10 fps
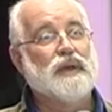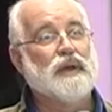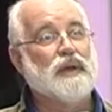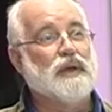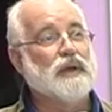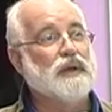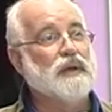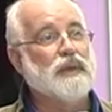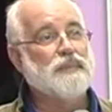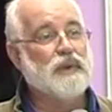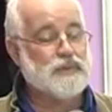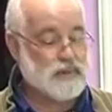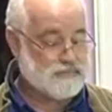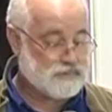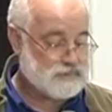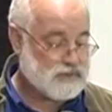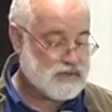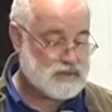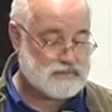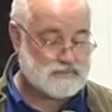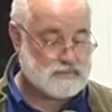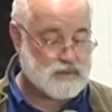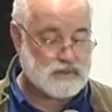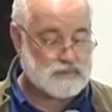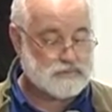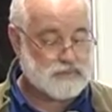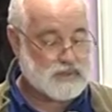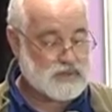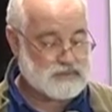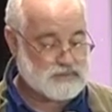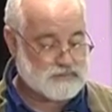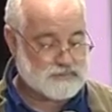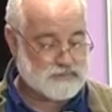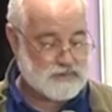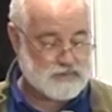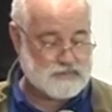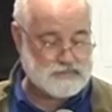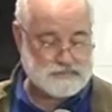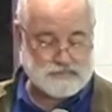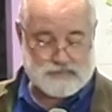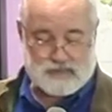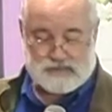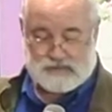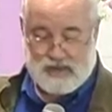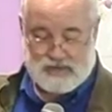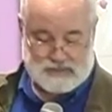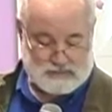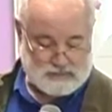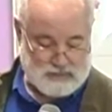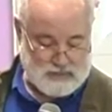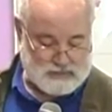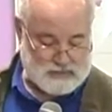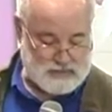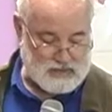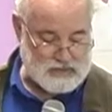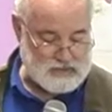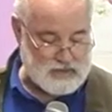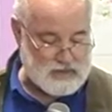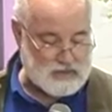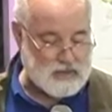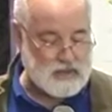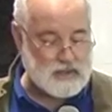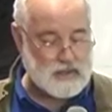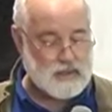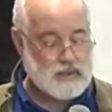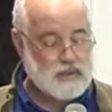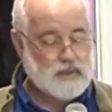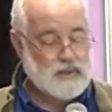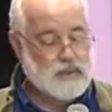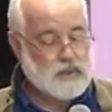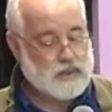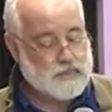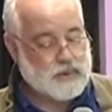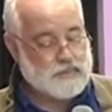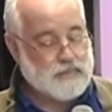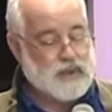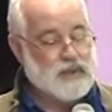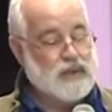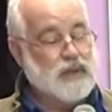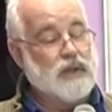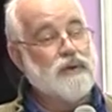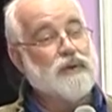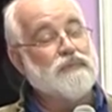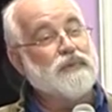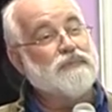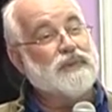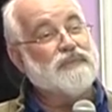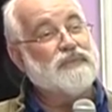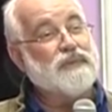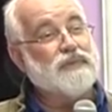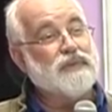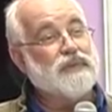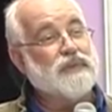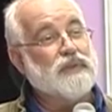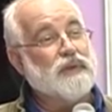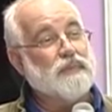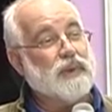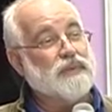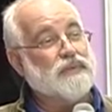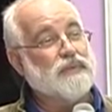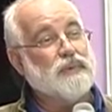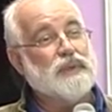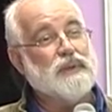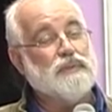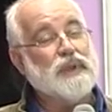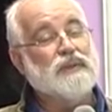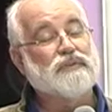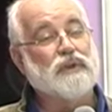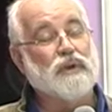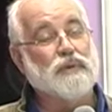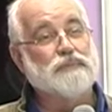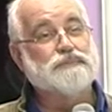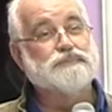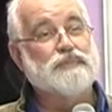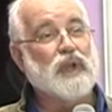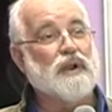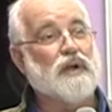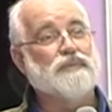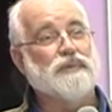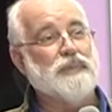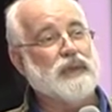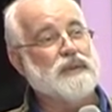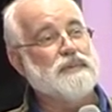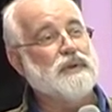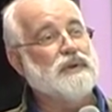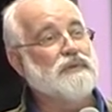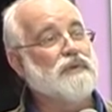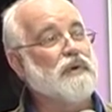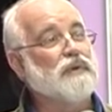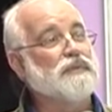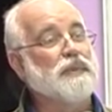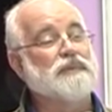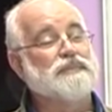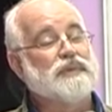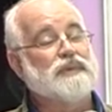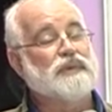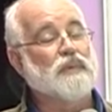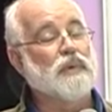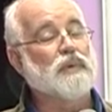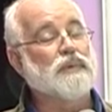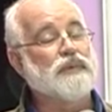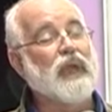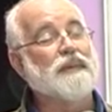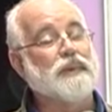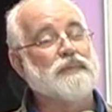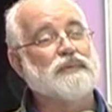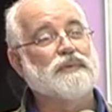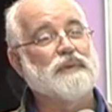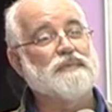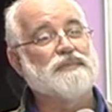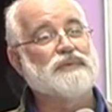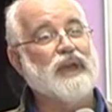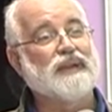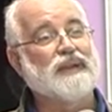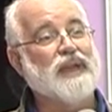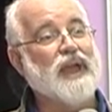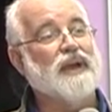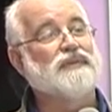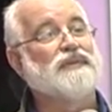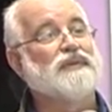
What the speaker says: I buried my first kid killed because of this sadness in 1988. I buried my 157th about 3 weeks ago. Not all from that community, of course, but since I work with gang members, I'm sadly asked